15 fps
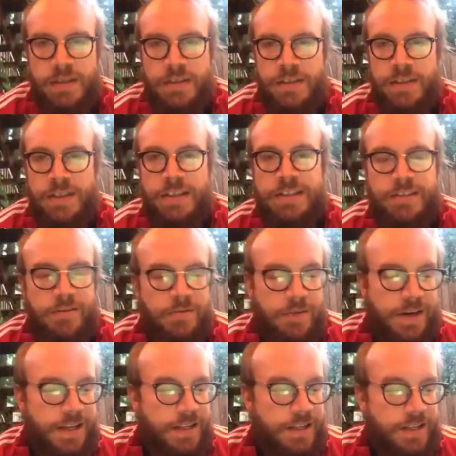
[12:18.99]
It's so
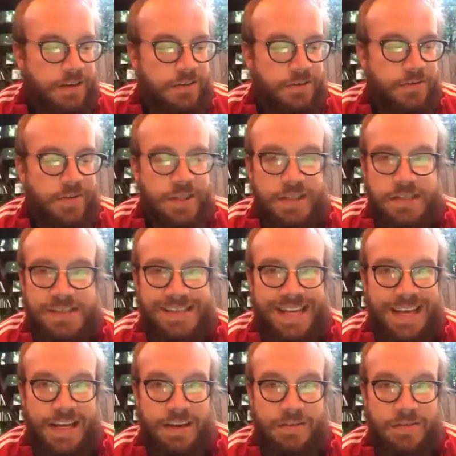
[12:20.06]
funny that they're doing The
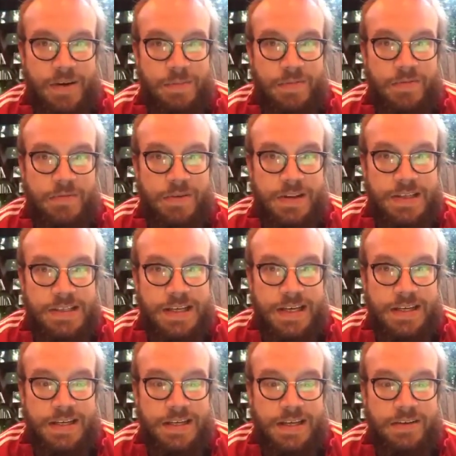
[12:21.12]
Stand right before this hit,
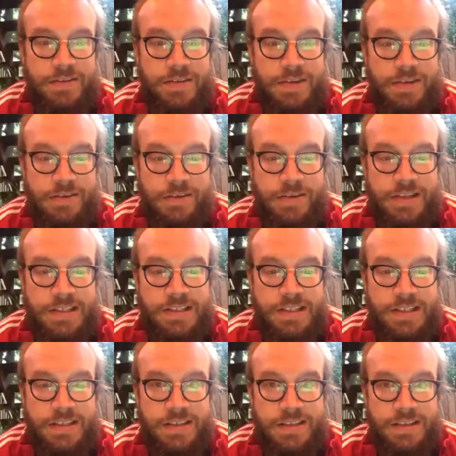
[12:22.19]
and now they're going to release it.
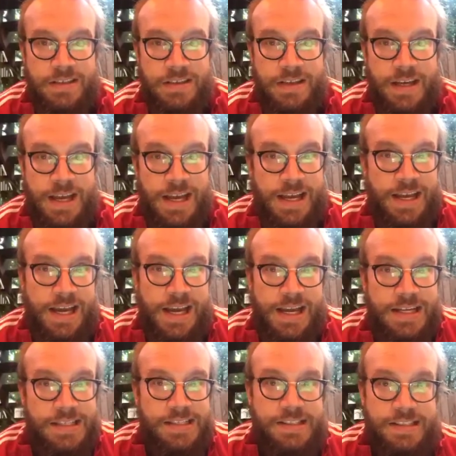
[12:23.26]
Hey
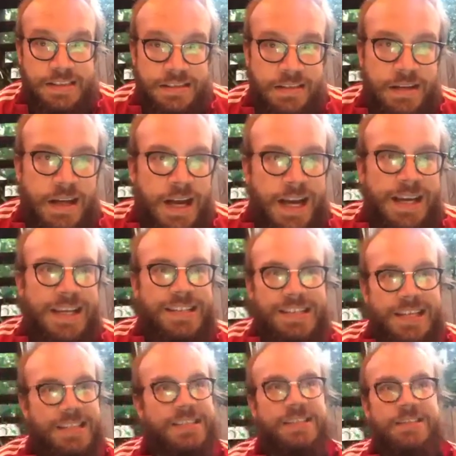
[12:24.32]
guys, I guess
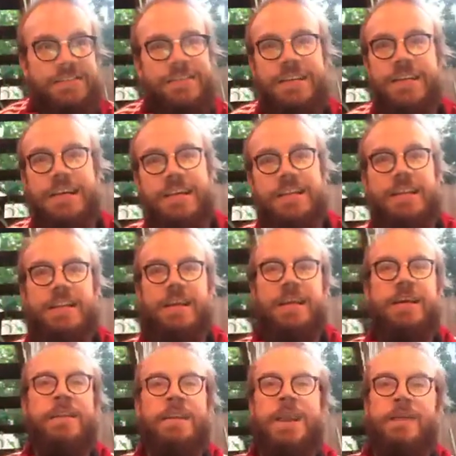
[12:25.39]
they're thinking that
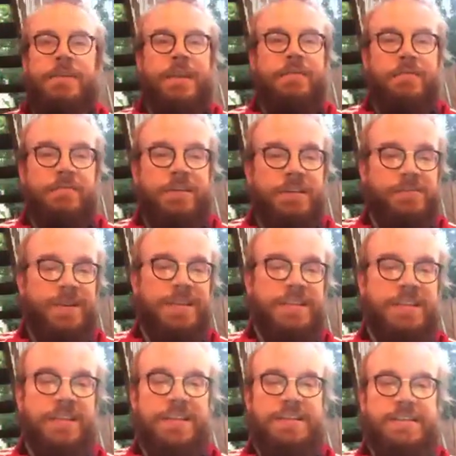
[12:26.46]
now that everyone has
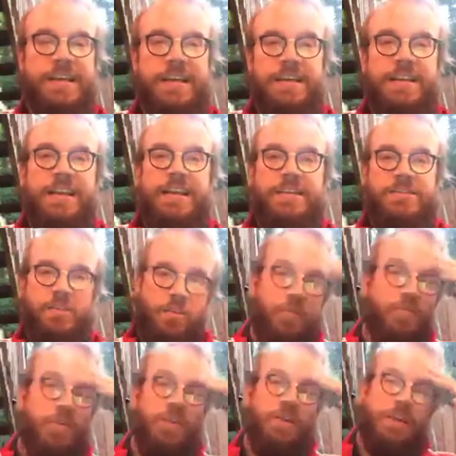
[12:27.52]
basically decided that it's
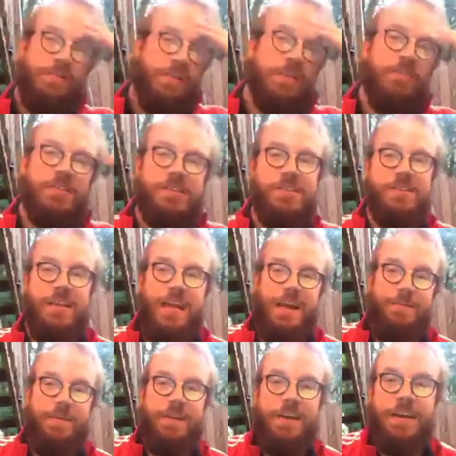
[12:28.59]
over, even though it's still
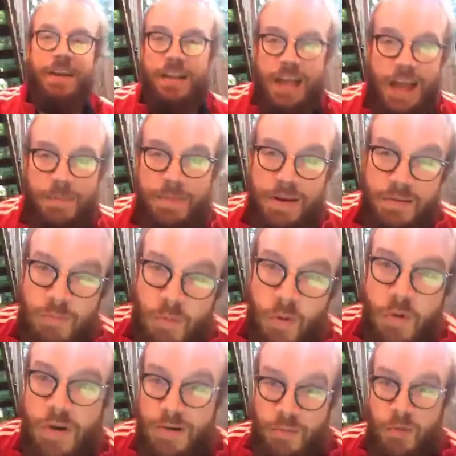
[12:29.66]
happening and happening more
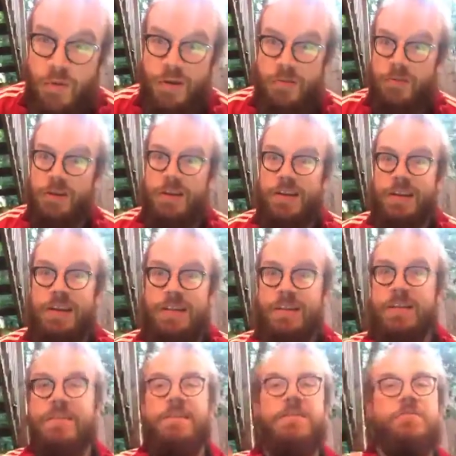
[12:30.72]
and more, really, and that
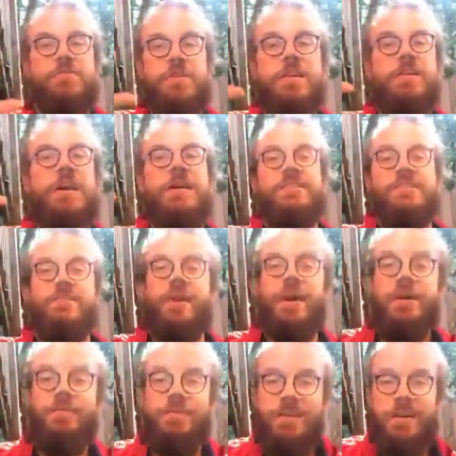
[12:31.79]
the trend lines are
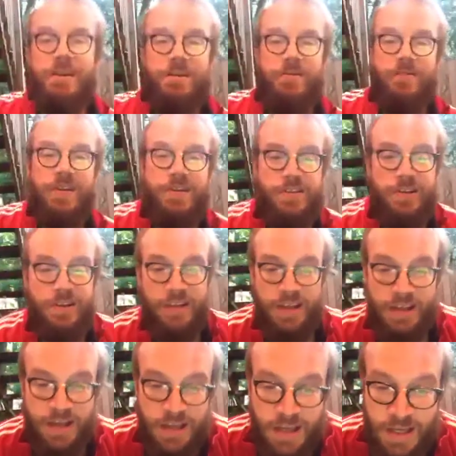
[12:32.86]
up and that you're reaching like
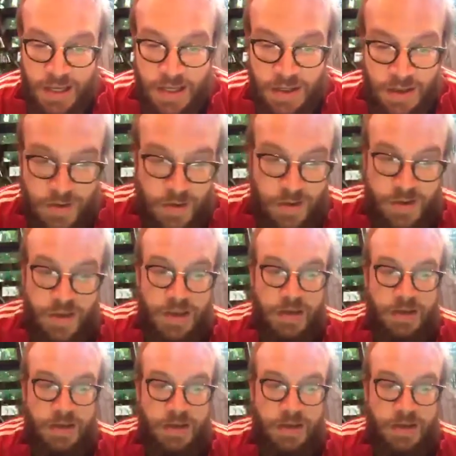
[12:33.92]
early